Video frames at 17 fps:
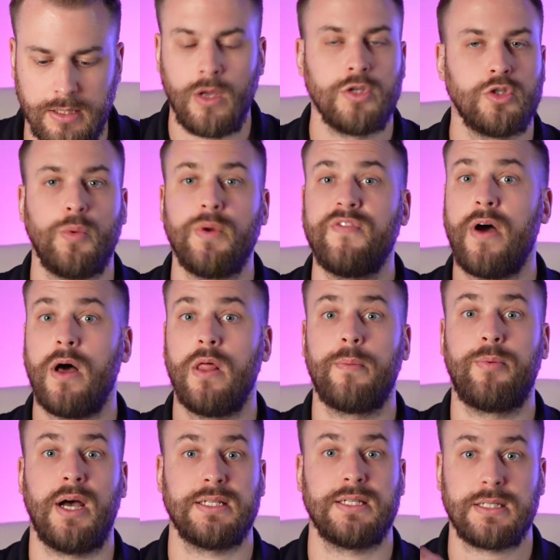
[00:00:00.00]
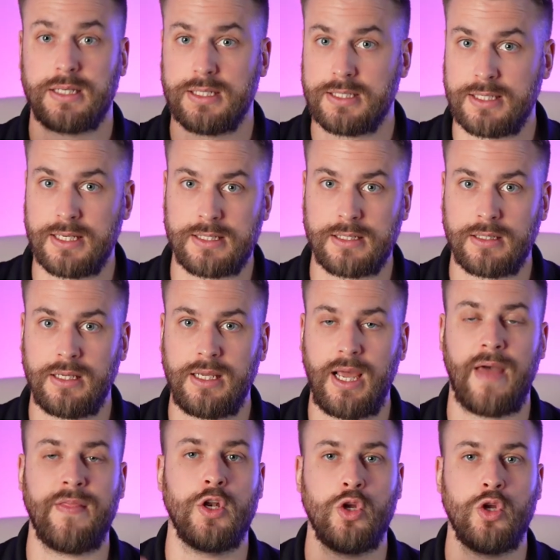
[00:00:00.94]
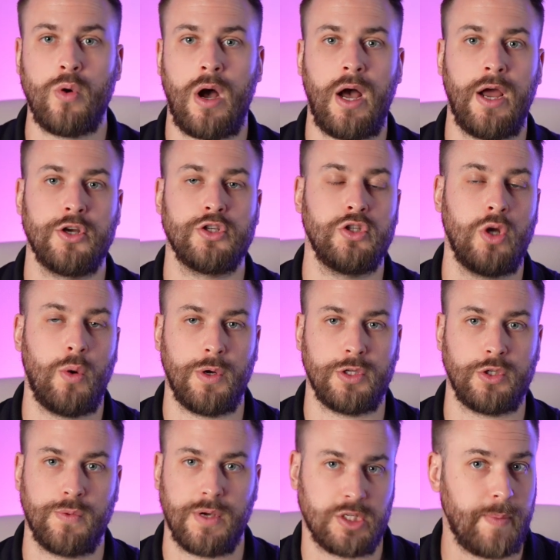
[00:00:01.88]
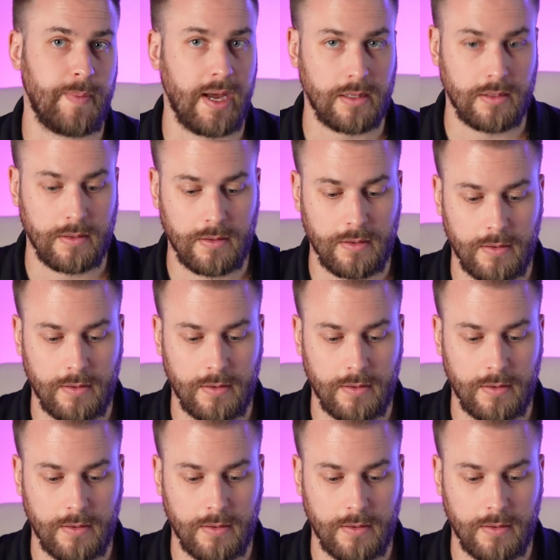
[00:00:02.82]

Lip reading: So we follow the process consistently, and the new hires know what to expect.